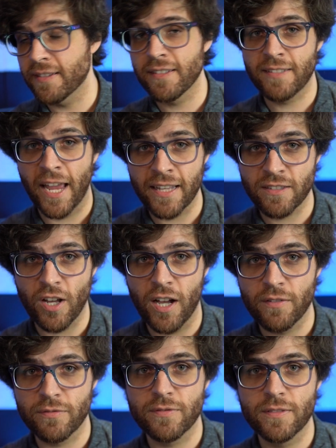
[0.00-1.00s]
it's a
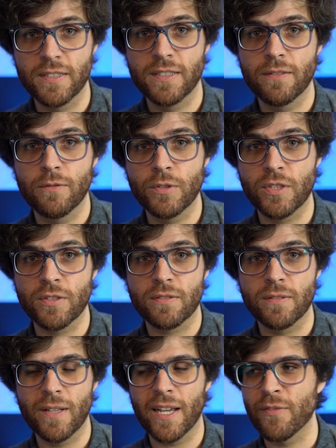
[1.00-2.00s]
dance-off, which
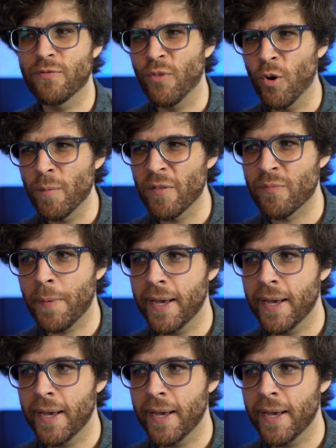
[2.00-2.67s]
is like a form of